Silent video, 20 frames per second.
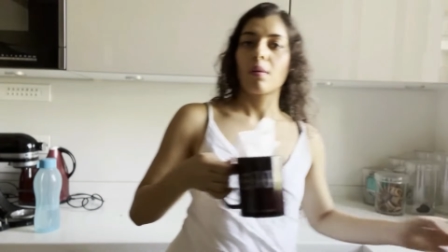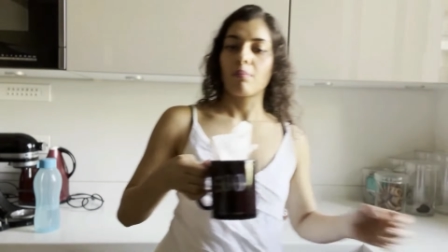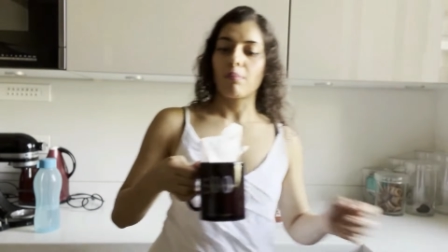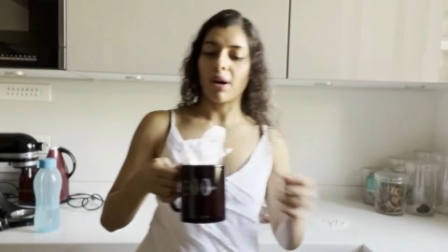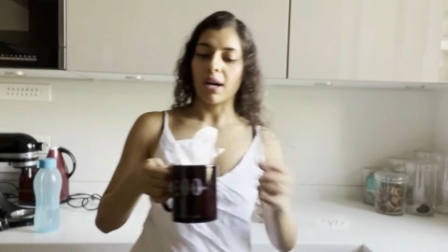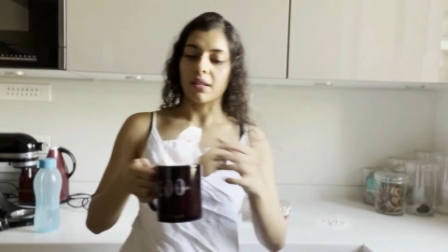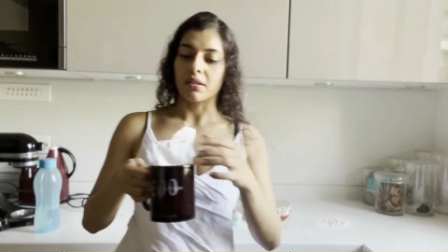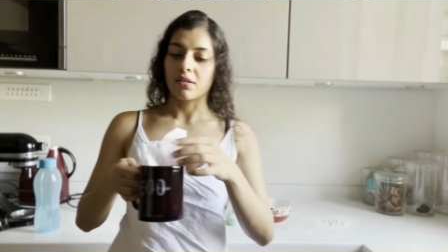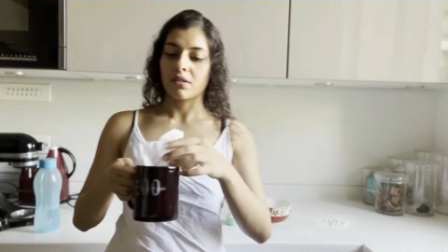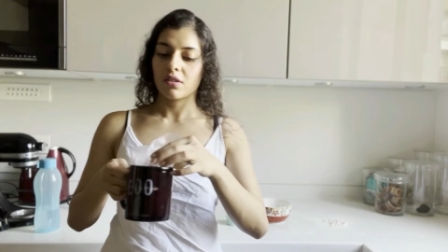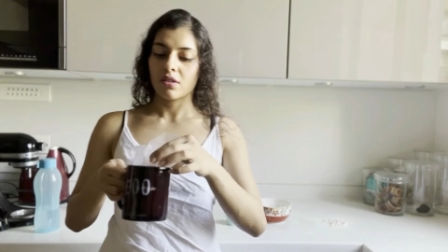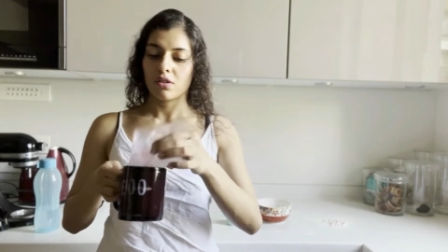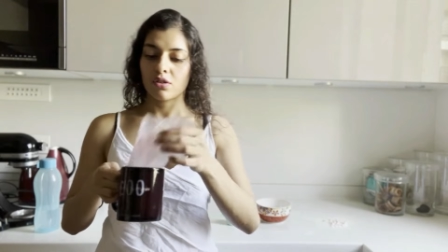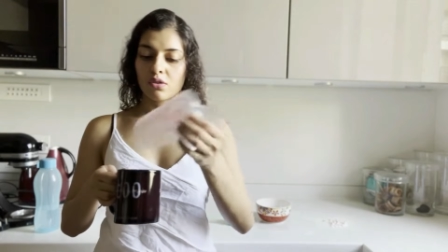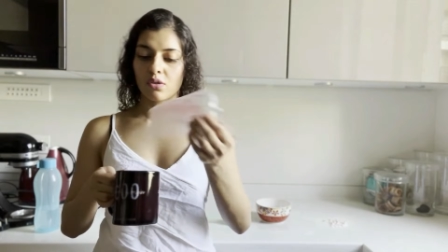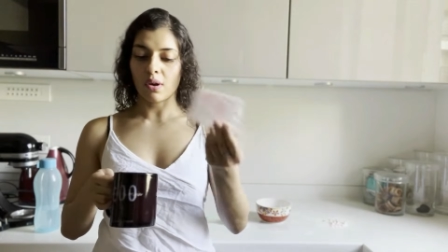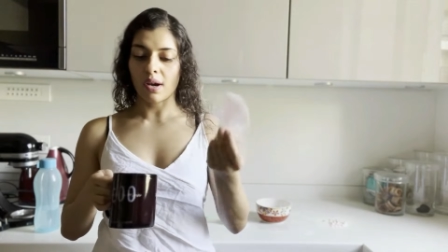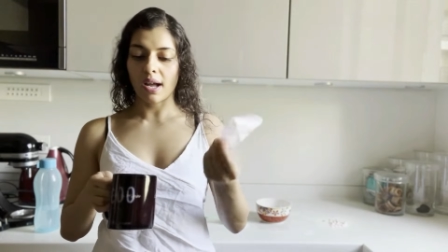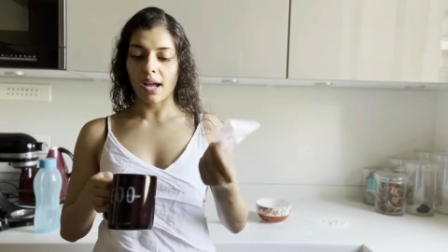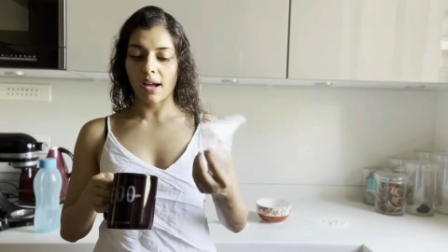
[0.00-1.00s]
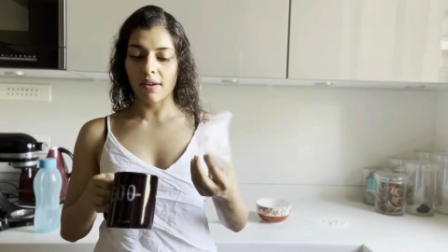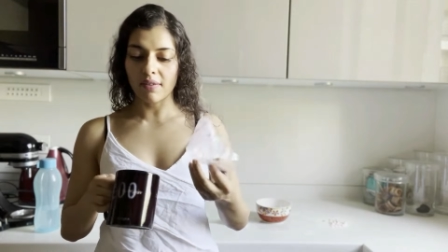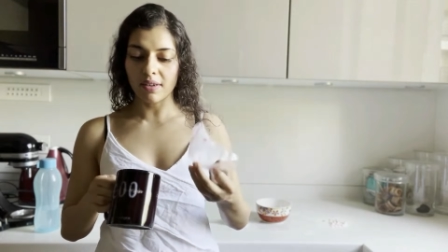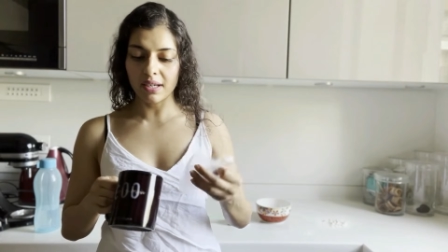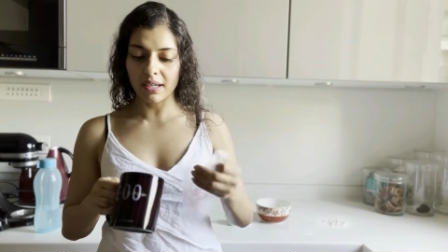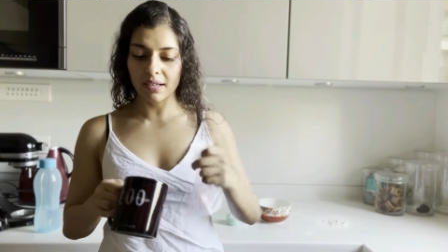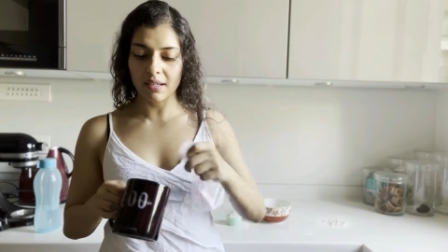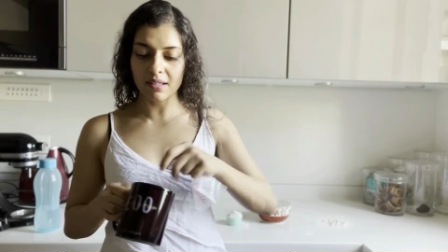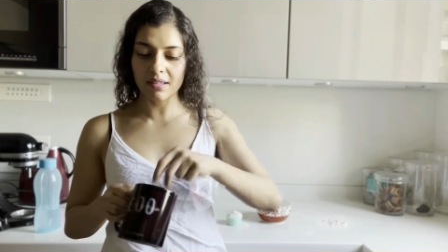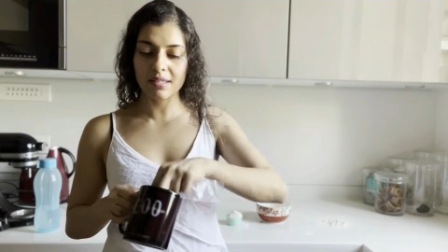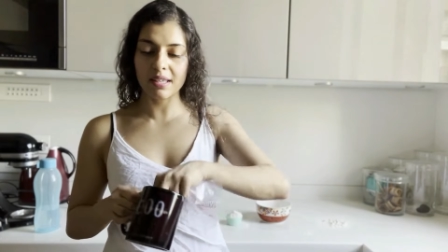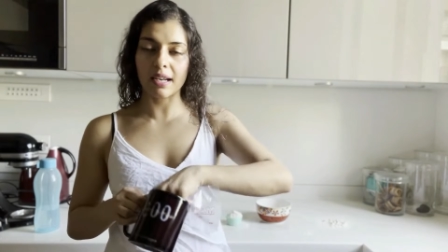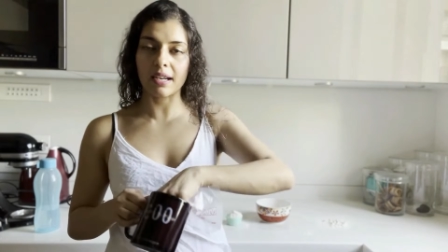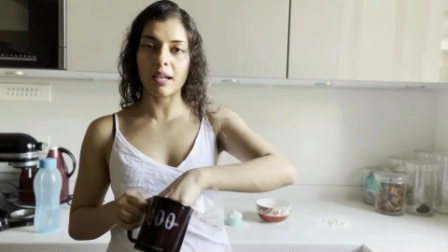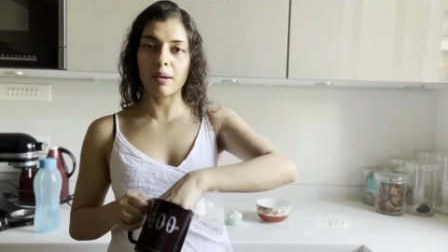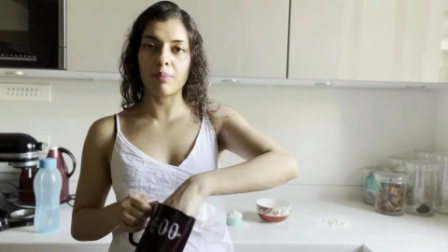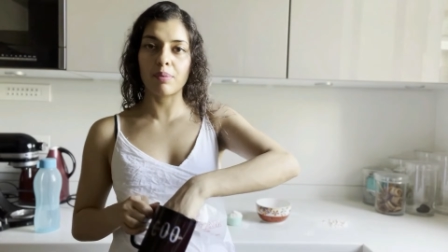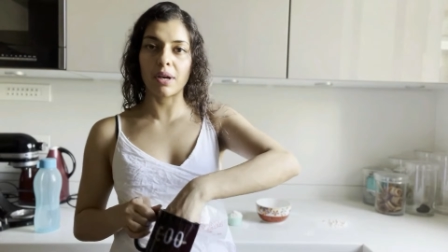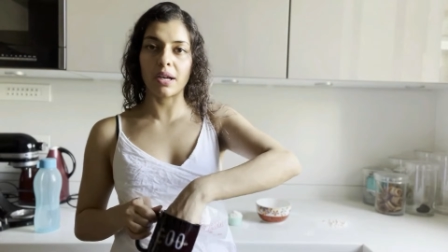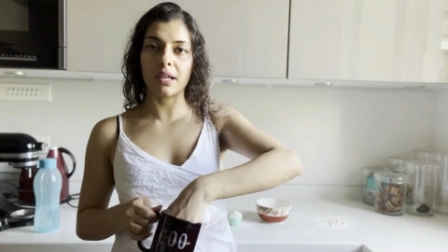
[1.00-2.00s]
buns. So I have a little
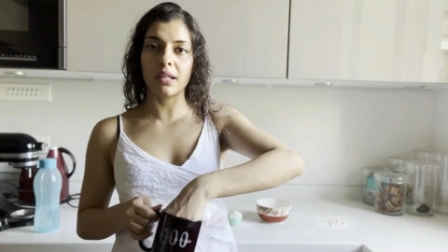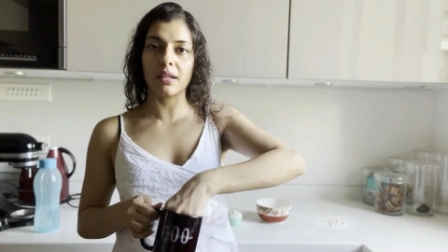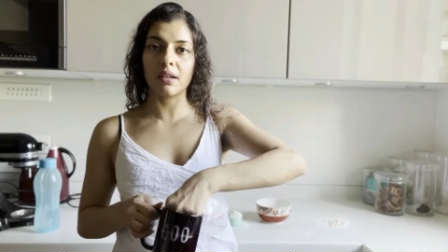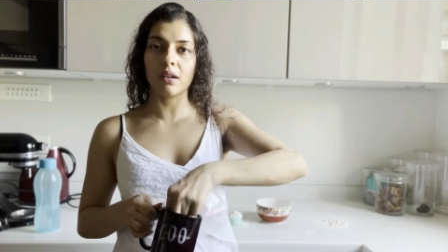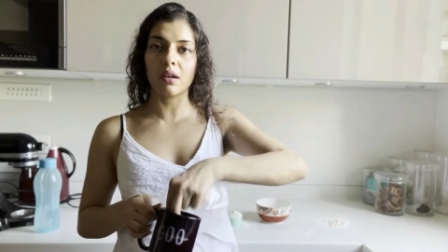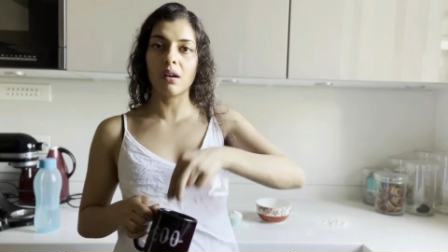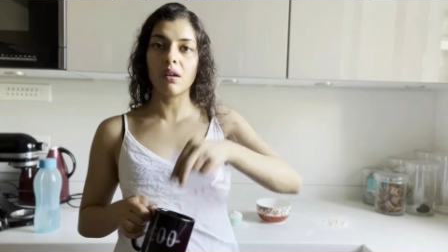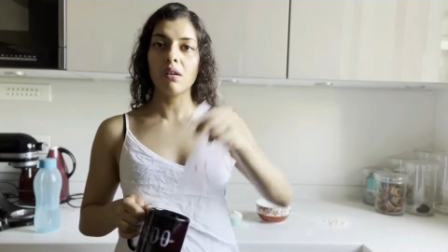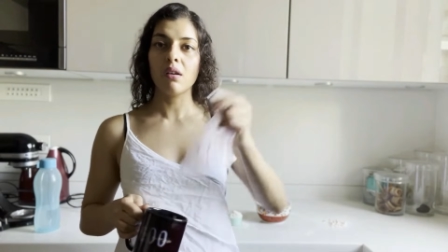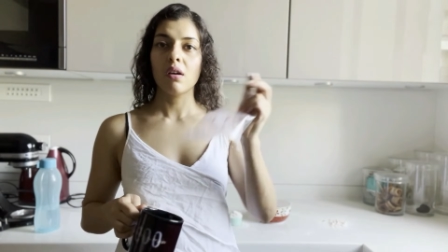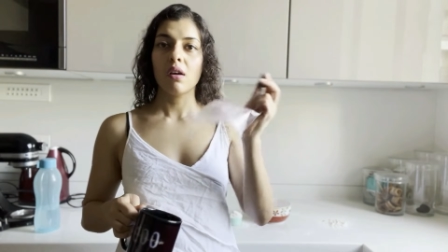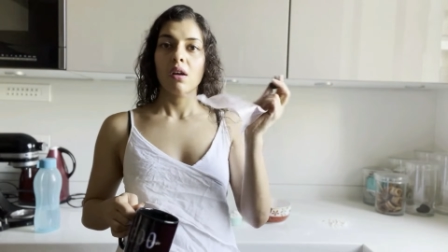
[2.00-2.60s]
setup ready here